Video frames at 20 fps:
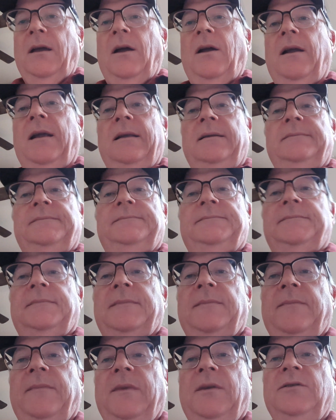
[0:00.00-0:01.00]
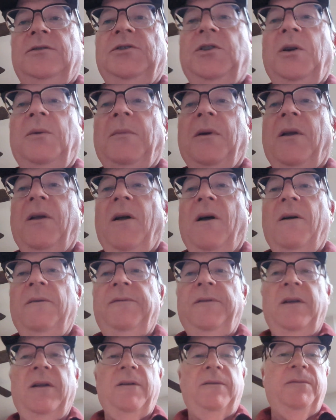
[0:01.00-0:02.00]
All right, I'm gonna start my
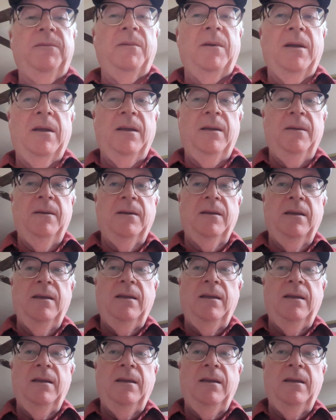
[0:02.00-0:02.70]
coffee off in my